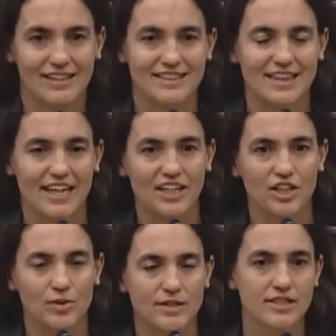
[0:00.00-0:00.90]
Yes, thank
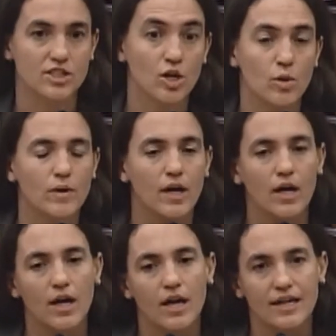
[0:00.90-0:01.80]
you. So
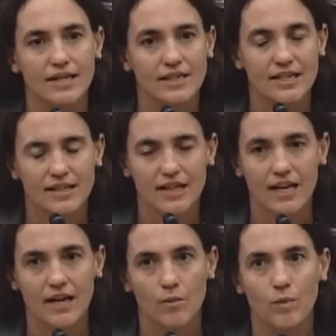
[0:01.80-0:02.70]

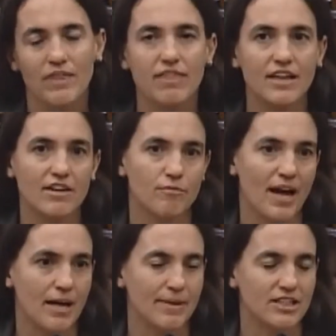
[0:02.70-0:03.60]
we think of
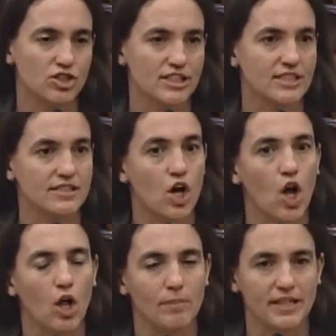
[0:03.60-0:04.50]
biometrics as
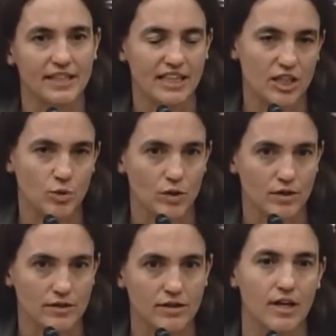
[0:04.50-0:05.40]
all being
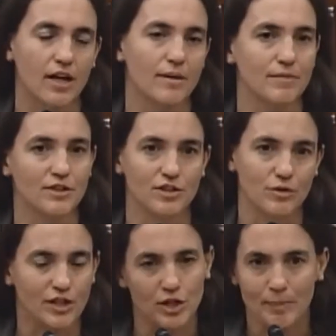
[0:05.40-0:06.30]
equal. You know,
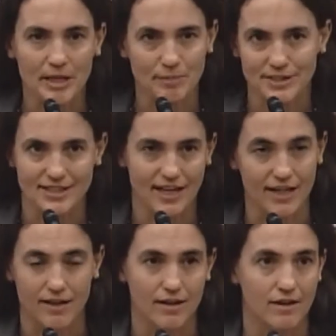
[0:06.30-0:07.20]
you hear people
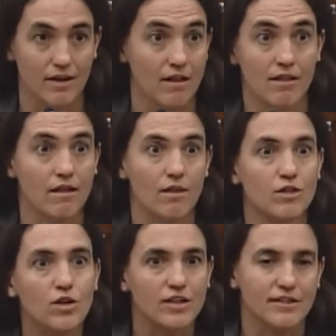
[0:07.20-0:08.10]
say,
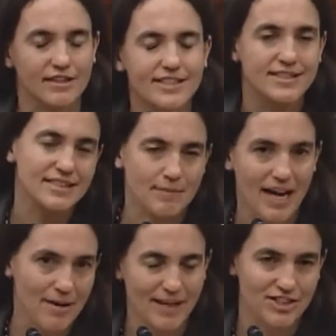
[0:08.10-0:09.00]
look, this is a
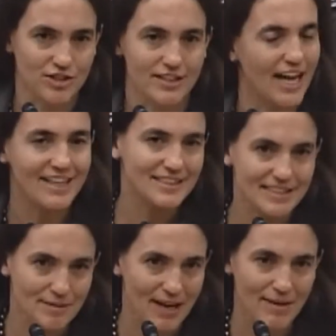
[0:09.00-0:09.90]
biometric, X
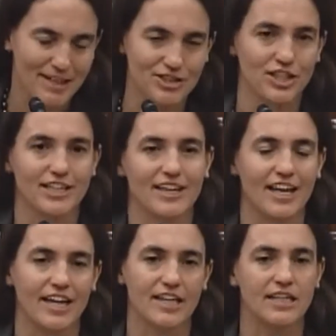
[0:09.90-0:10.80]
is a biometric,
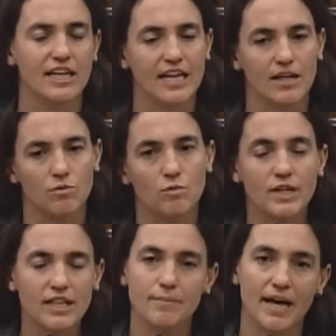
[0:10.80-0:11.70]
and
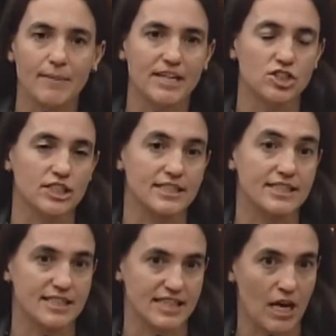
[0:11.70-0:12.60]
really biometrics
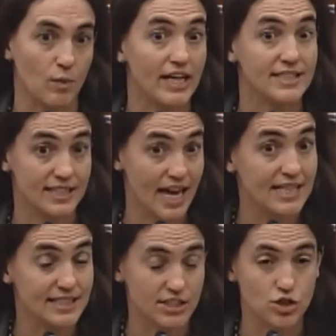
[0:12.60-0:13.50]
isn't that way because it
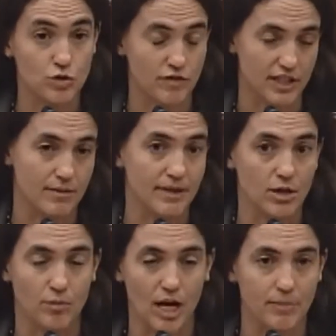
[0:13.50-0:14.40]
has these two
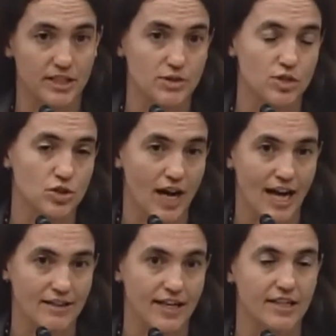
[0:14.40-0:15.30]
fundamental properties which you
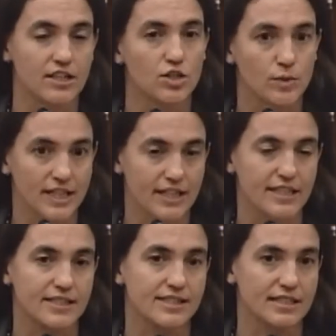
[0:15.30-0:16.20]
highlighted,
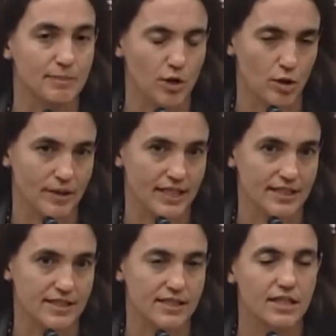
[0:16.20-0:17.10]
uniqueness and
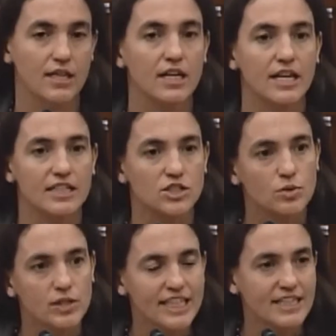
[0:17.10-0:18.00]
permanence. And
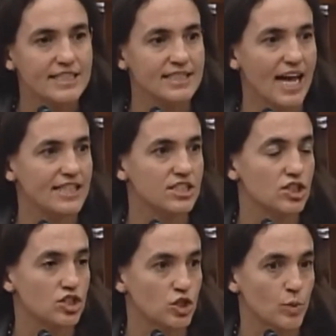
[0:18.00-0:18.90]
so uniqueness has
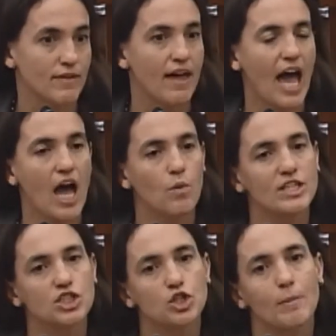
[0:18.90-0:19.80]
to do with
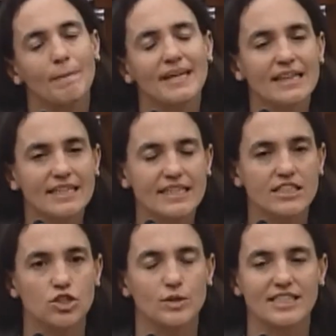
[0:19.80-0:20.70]
what's your
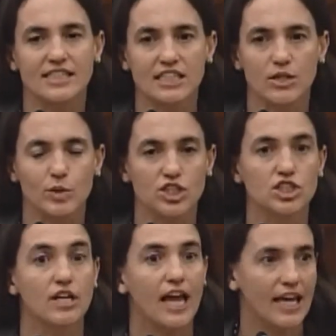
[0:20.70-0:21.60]
ability to
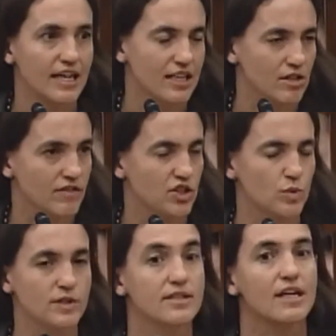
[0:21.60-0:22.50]
distinguish N
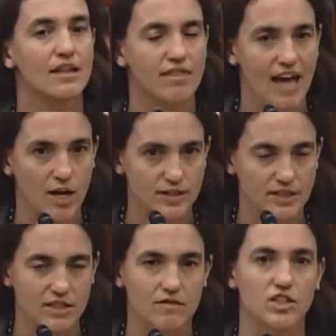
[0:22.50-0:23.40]
individuals, and
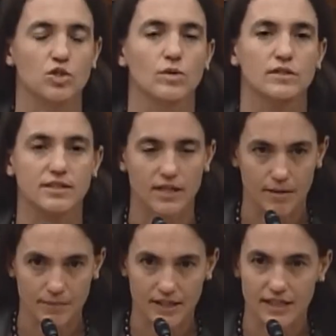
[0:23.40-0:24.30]
1,000 individuals,
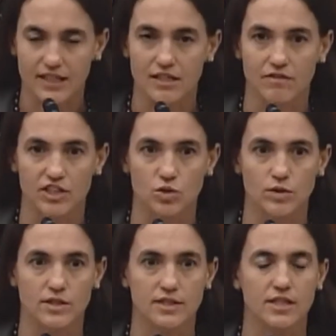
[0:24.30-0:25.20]
1,000,000
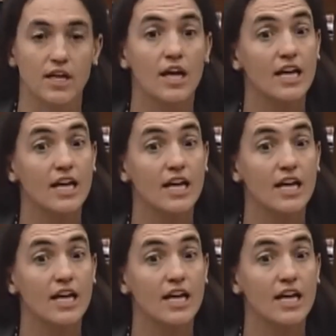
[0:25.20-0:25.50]
individuals.